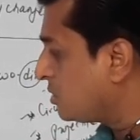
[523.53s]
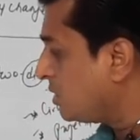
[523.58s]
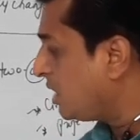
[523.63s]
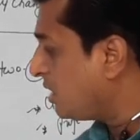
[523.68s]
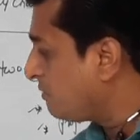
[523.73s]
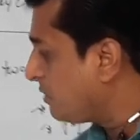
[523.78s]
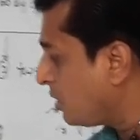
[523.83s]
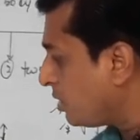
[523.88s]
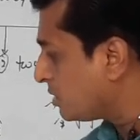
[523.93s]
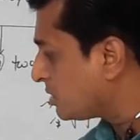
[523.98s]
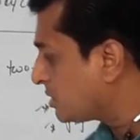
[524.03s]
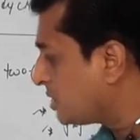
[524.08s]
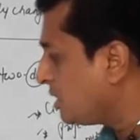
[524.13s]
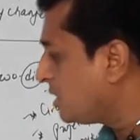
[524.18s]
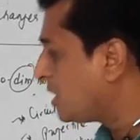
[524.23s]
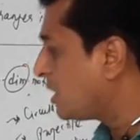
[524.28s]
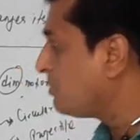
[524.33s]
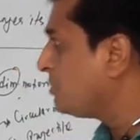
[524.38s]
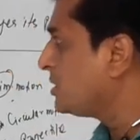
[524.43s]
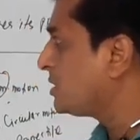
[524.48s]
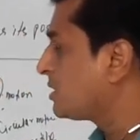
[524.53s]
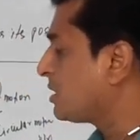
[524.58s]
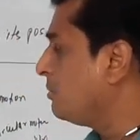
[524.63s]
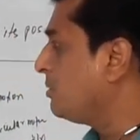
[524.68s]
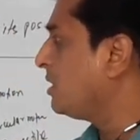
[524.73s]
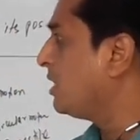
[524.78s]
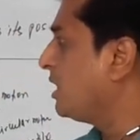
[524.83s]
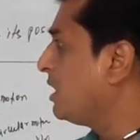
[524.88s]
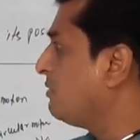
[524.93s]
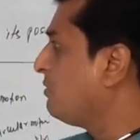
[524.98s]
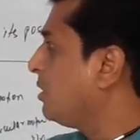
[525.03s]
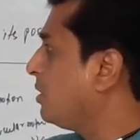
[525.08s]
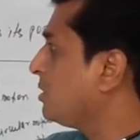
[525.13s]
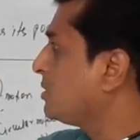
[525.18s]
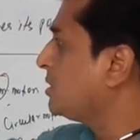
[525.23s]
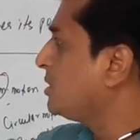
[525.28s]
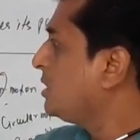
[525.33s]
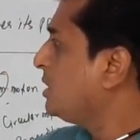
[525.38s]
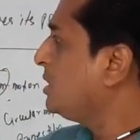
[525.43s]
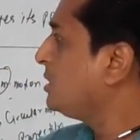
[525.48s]
so here velocity term is coming, and
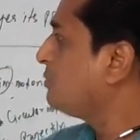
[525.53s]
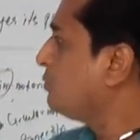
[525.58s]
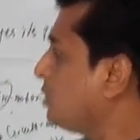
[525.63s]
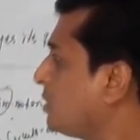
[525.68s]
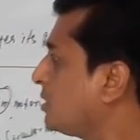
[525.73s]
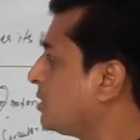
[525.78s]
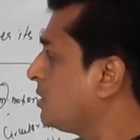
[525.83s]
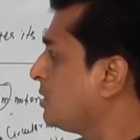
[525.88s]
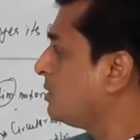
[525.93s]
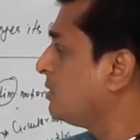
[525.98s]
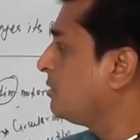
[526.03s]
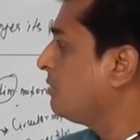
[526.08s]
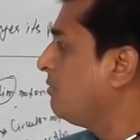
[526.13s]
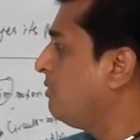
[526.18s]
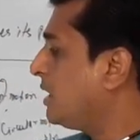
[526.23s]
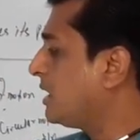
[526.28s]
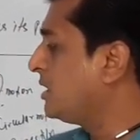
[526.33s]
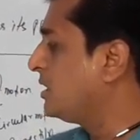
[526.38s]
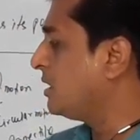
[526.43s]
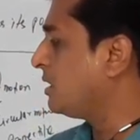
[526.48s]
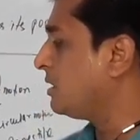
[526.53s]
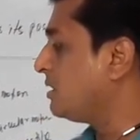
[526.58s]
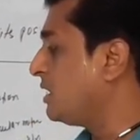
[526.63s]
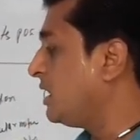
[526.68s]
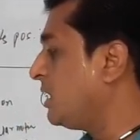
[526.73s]
velocity is what? Vector.